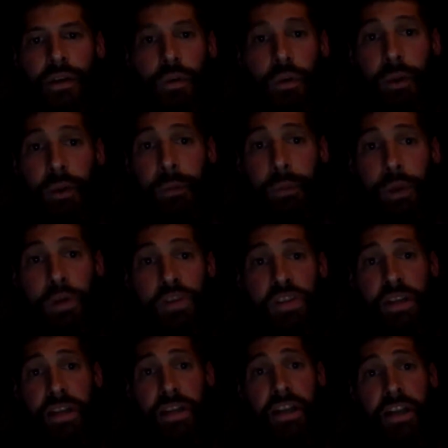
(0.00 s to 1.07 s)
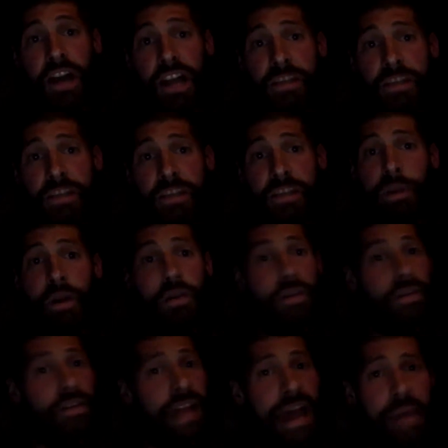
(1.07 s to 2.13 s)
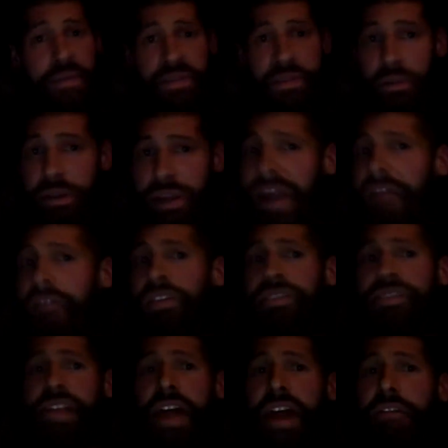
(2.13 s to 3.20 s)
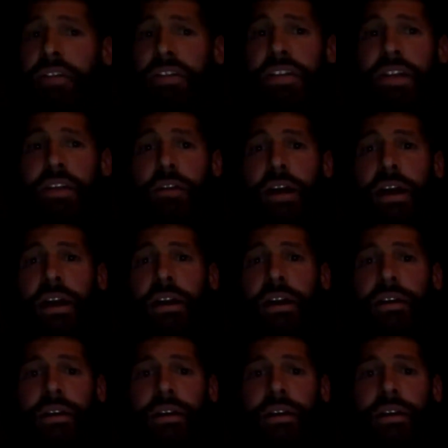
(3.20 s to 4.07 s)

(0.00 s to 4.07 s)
really approach it like a consummate pro that did absolutely everything everything right,